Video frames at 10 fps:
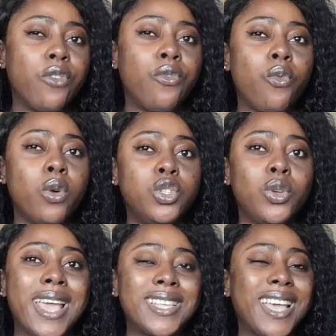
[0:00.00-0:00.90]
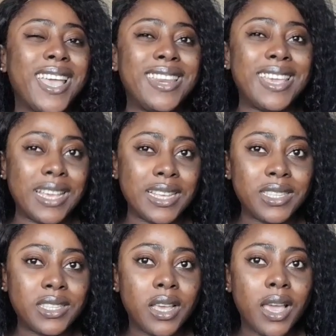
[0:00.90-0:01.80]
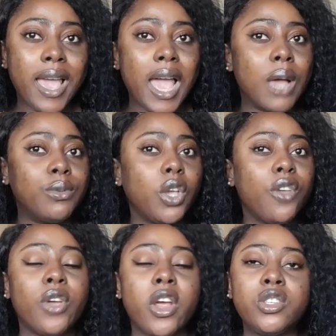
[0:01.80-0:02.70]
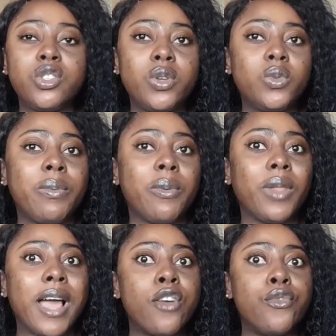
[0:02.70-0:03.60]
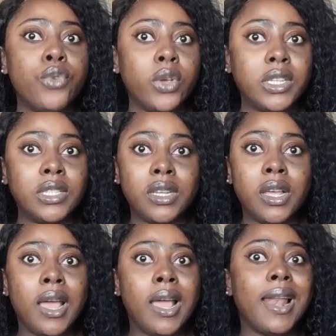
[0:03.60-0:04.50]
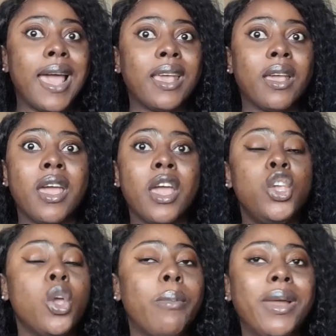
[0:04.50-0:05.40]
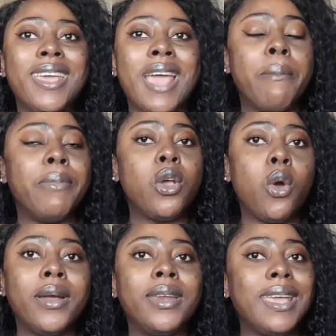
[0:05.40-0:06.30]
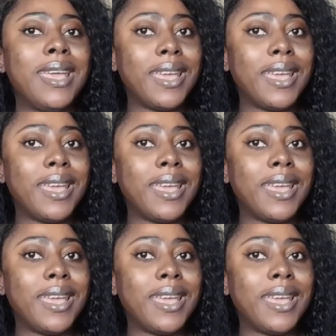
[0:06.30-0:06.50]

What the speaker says: of what your SIN is, I'm sure you've heard stories where people are ruined. Like your money can be gone